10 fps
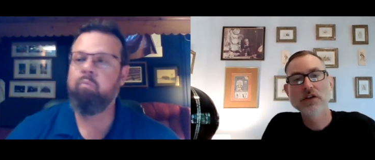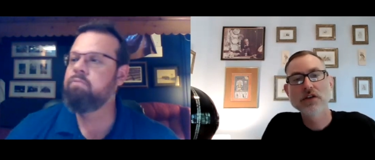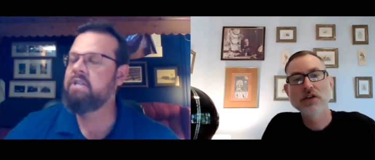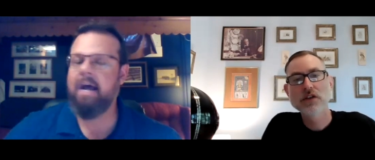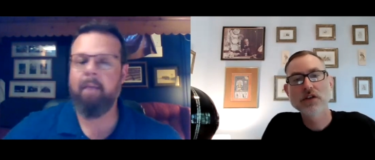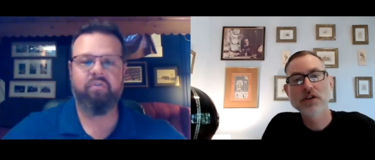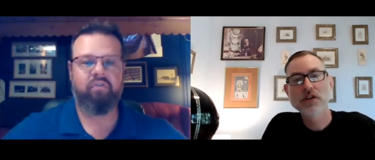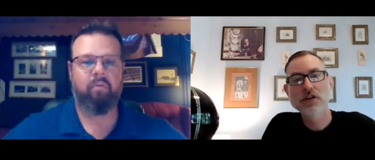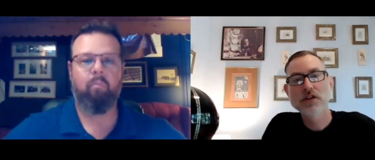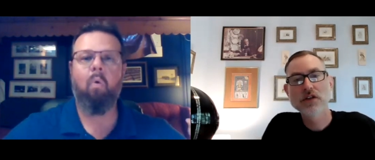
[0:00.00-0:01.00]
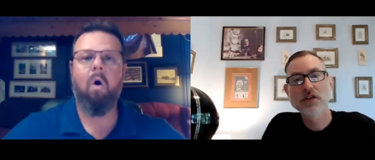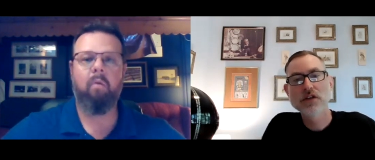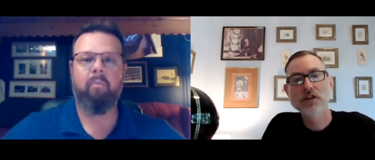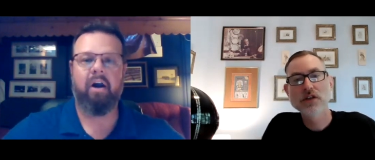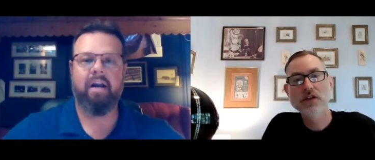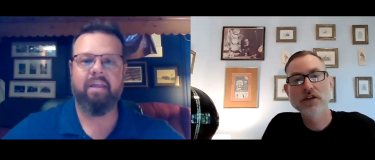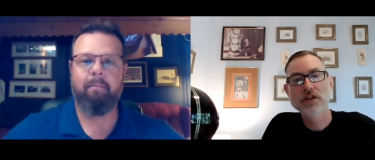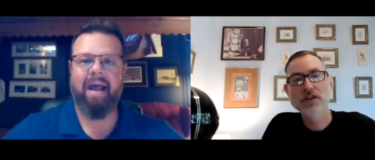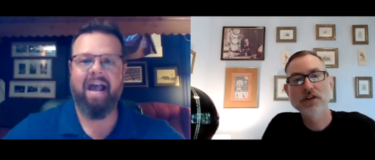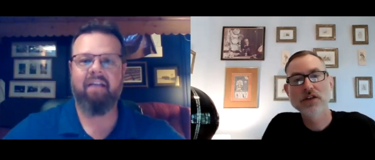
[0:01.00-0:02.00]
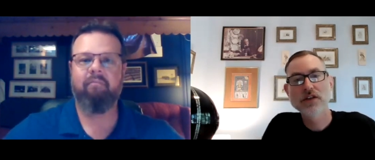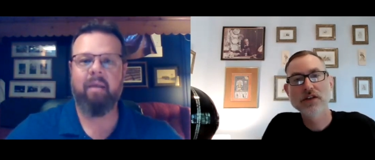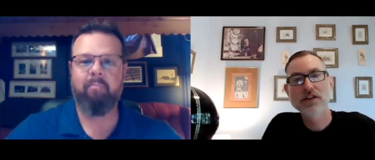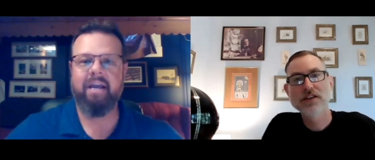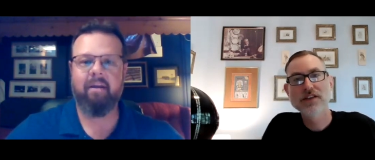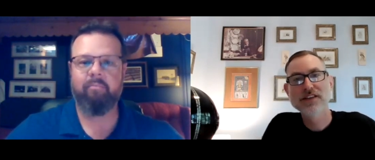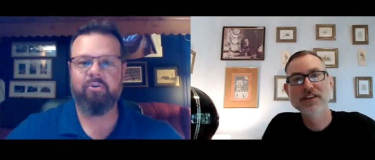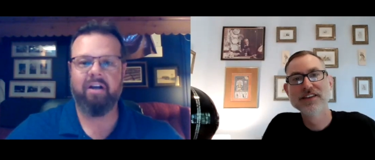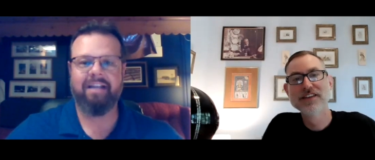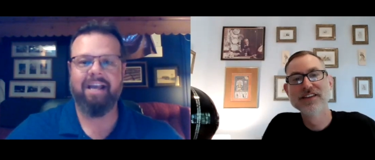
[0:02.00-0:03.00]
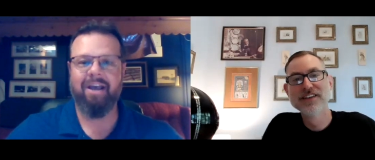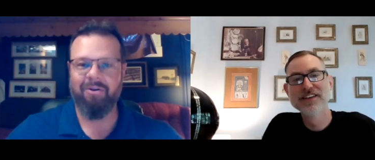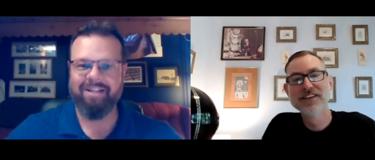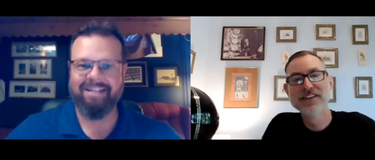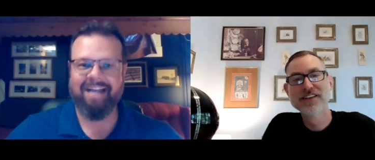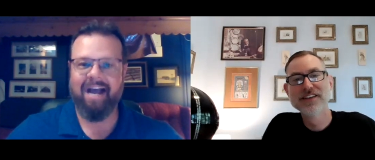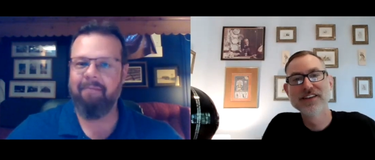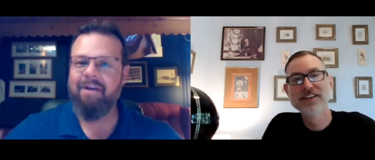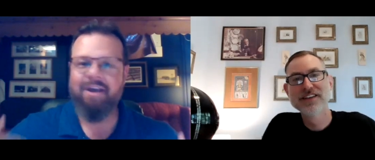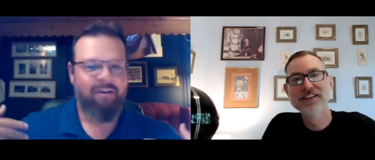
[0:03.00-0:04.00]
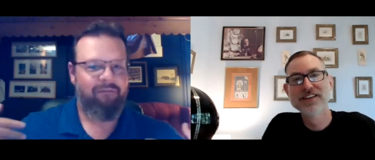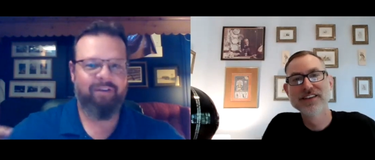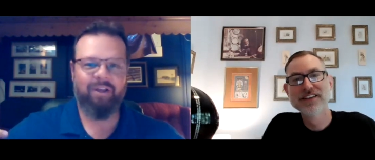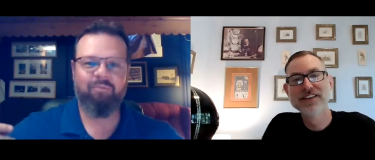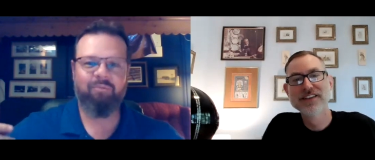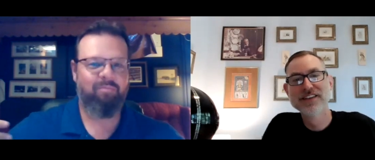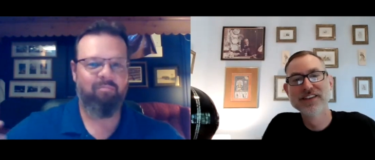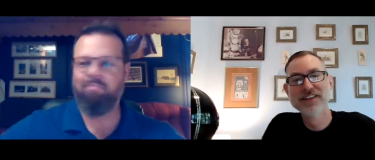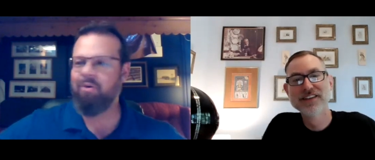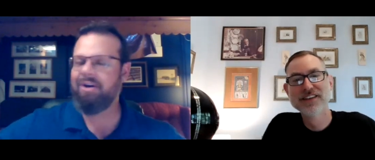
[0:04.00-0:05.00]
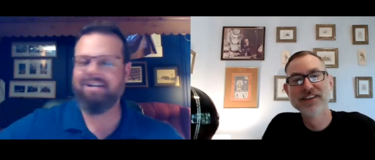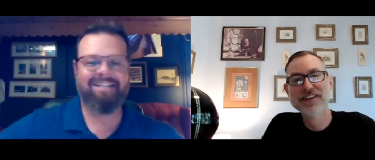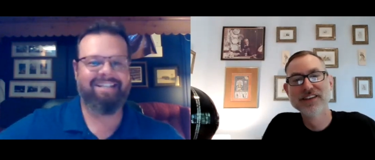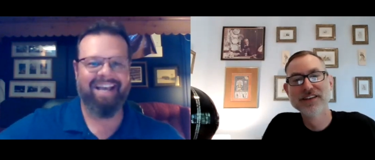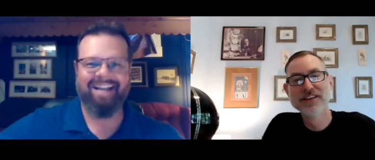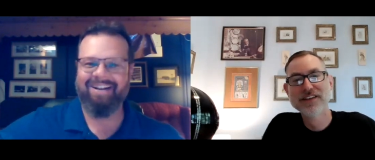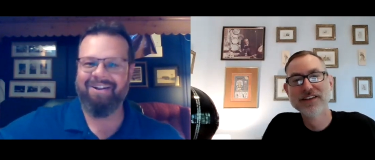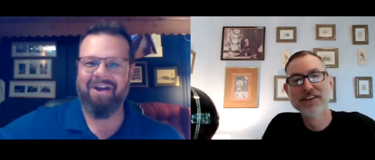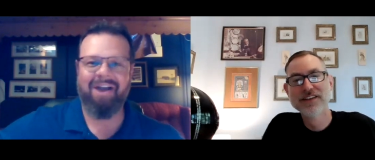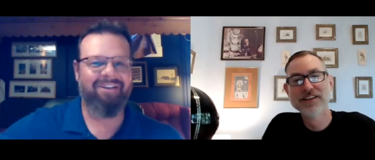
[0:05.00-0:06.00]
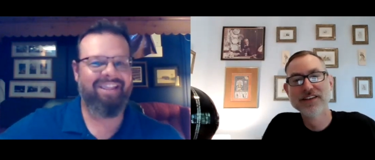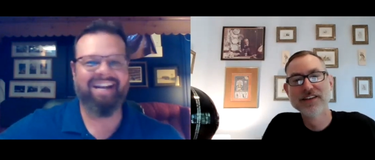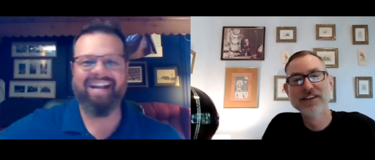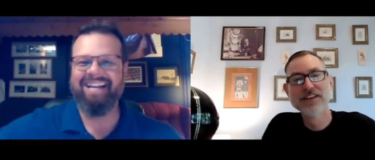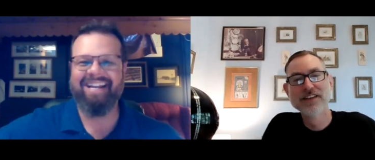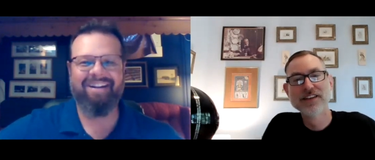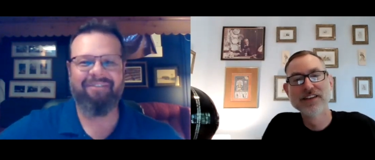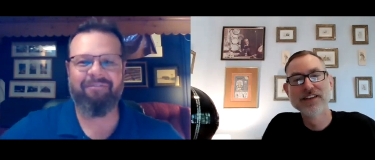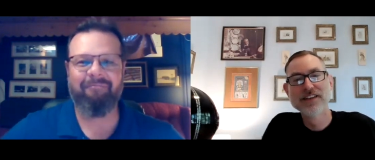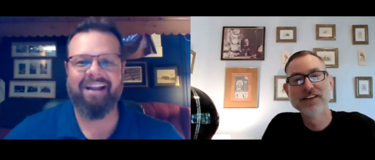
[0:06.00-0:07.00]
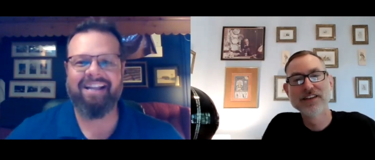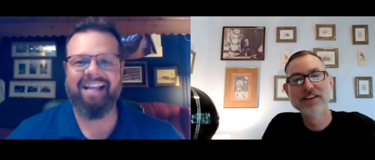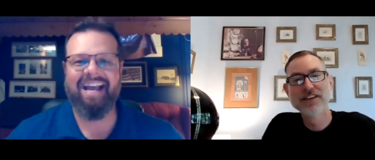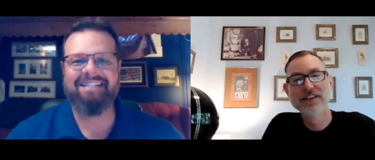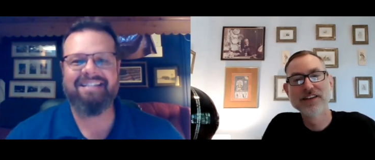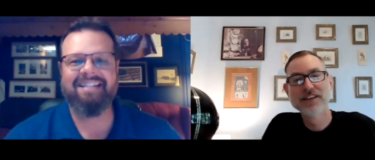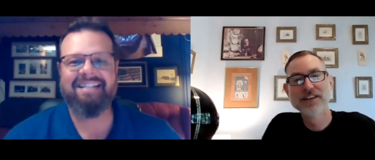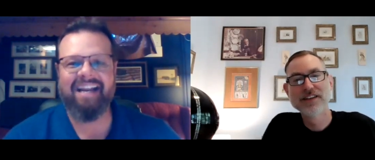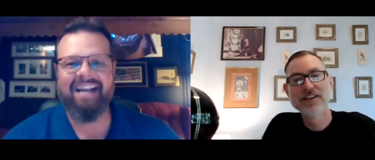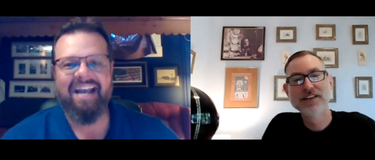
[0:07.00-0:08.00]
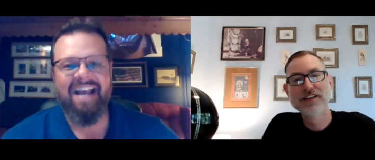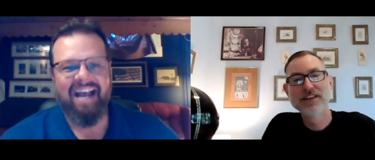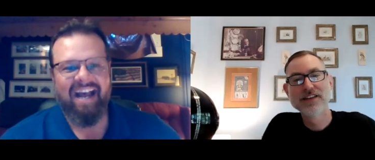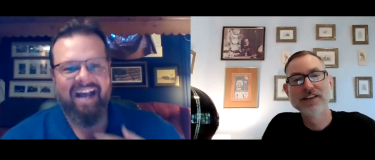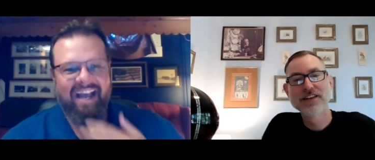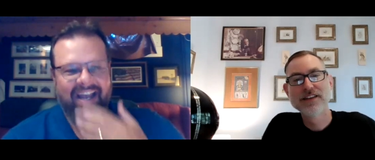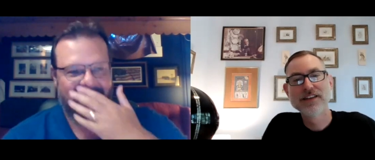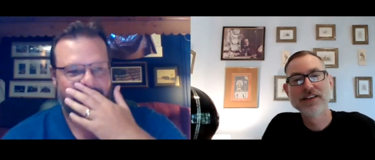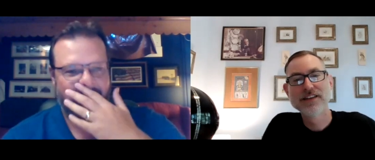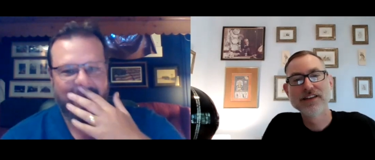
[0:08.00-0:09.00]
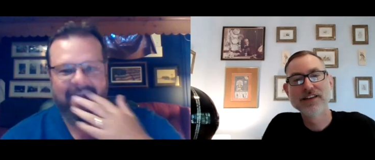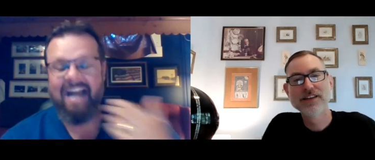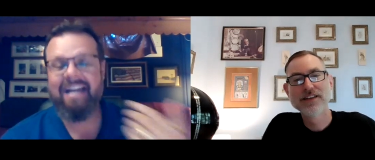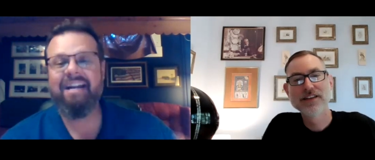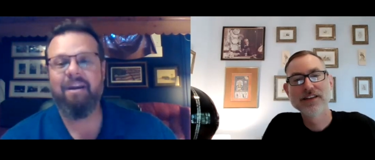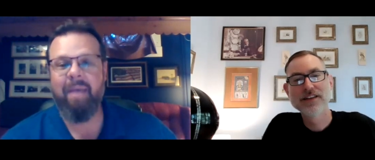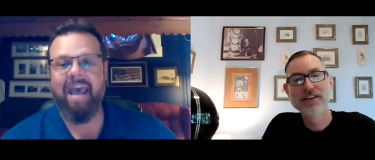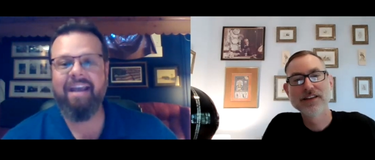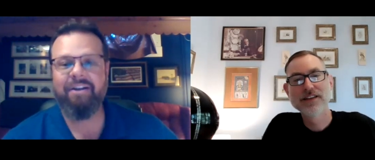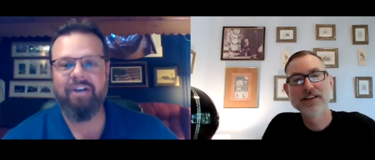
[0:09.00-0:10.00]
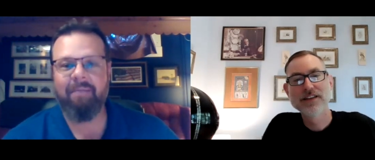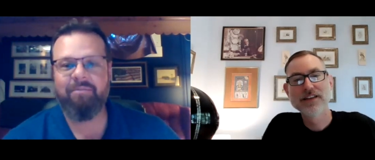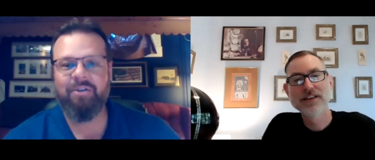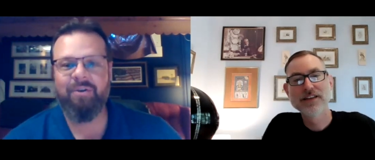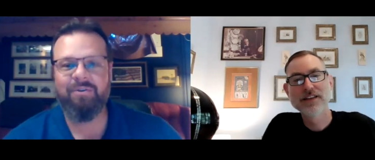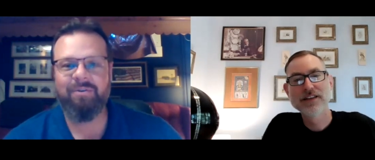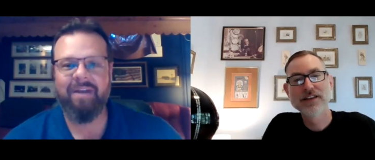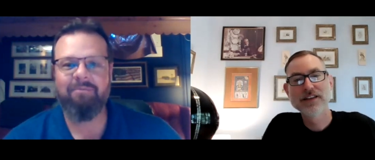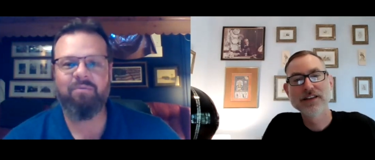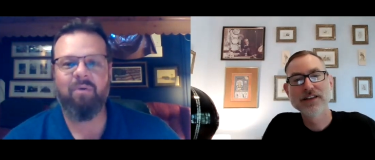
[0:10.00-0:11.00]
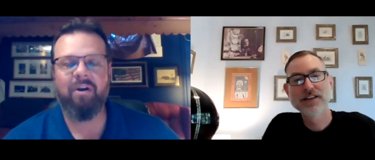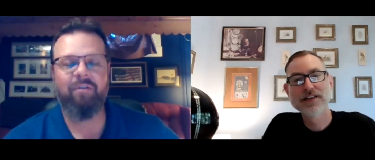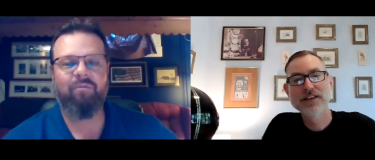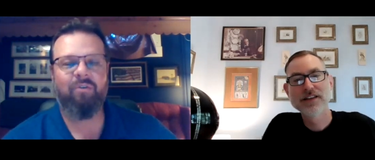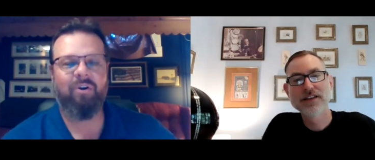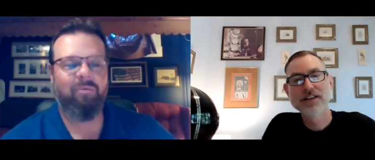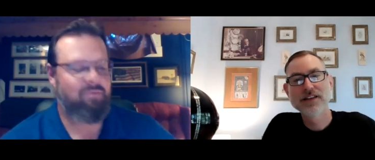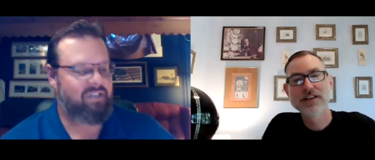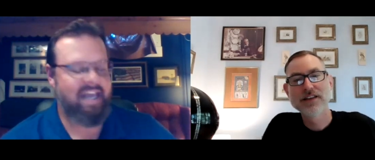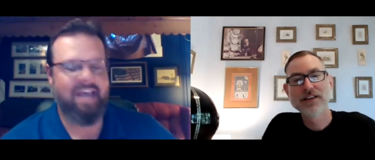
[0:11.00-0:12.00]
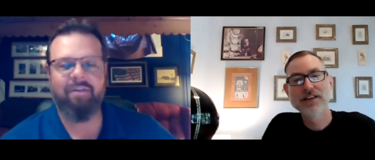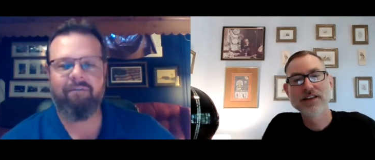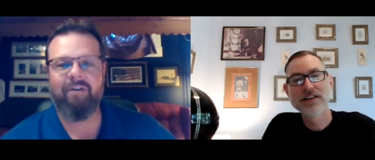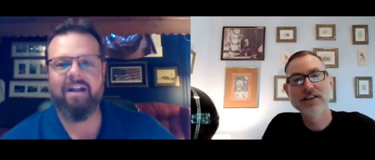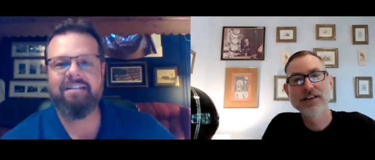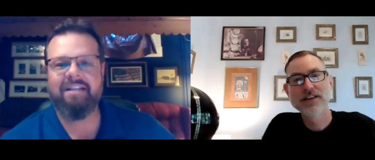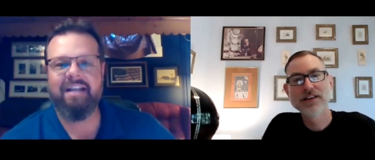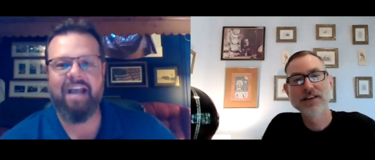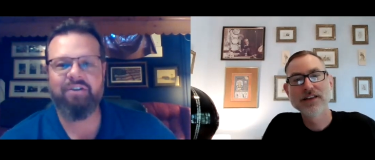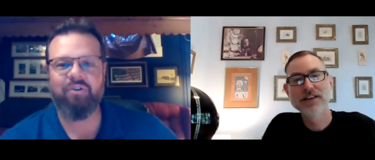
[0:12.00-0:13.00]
Speaker 1: tubs from Walmart in the back of my pickup truck that I owned at the time, filled with books and everything I needed for my classes. I, I, um, I needed a paying job too, so I was working for what was then the Friends of the National